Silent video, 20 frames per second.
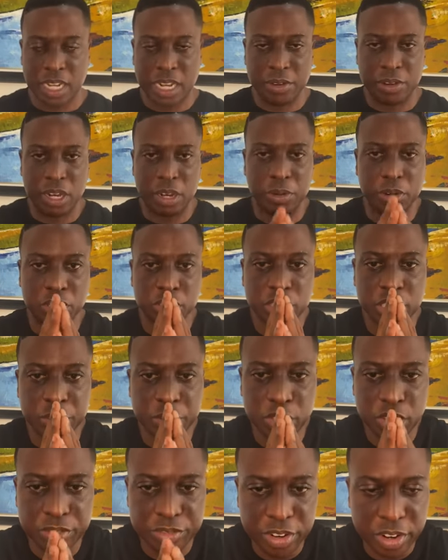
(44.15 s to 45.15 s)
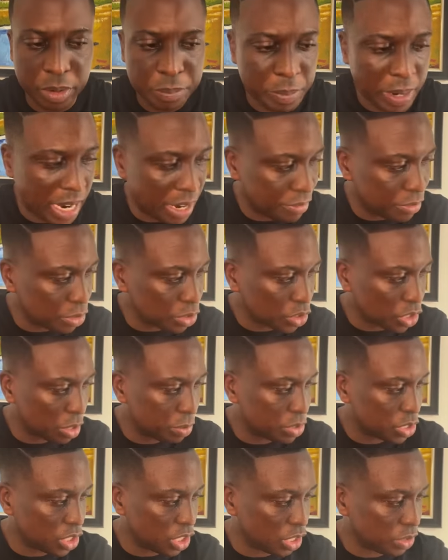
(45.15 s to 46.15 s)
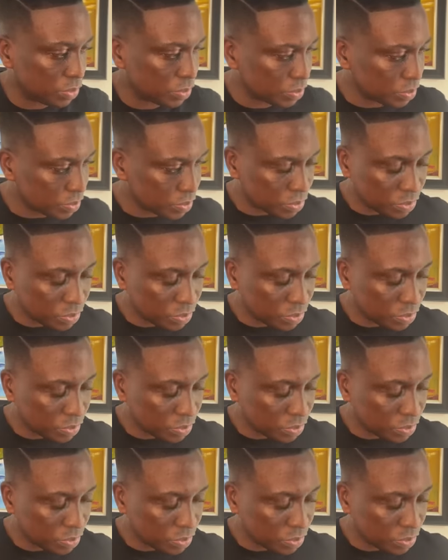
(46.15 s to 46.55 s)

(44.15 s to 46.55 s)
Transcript: I, I want to share with you a very powerful scripture.